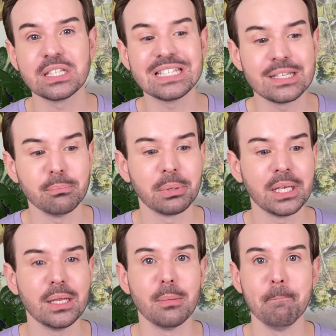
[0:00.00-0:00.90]
is
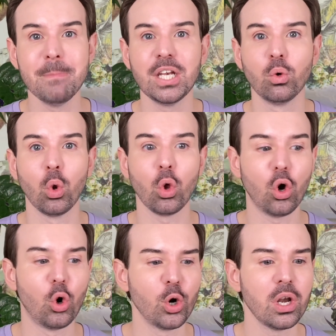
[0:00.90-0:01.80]
simply mineral
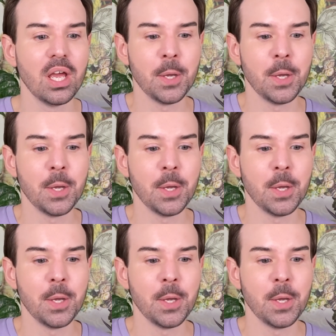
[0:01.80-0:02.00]
oil,